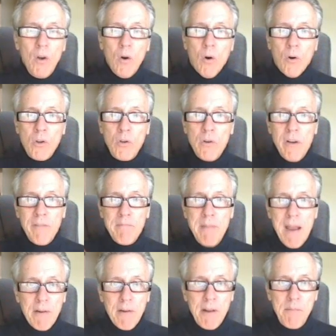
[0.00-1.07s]
or you have
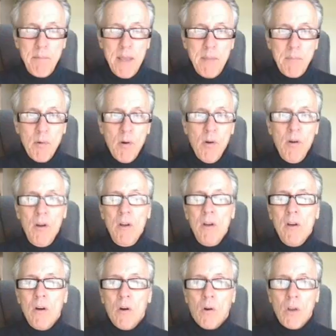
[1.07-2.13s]
married people,
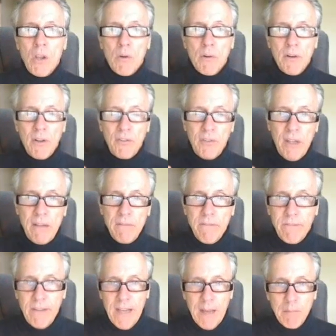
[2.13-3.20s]
or you're in the same
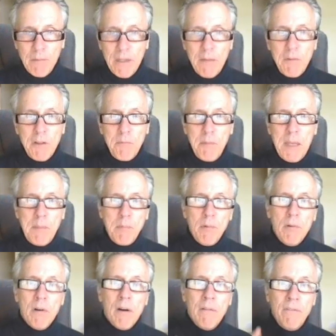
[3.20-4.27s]
family with
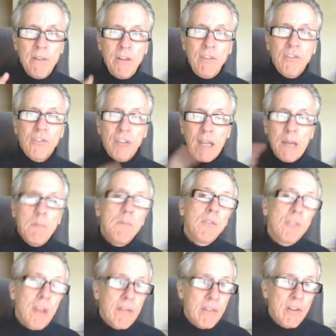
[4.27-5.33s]
people of these same
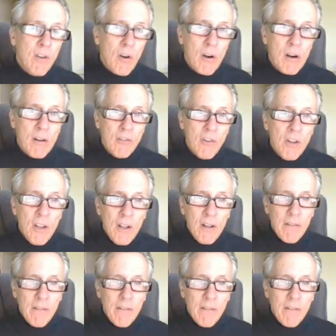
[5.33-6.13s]
7 cards.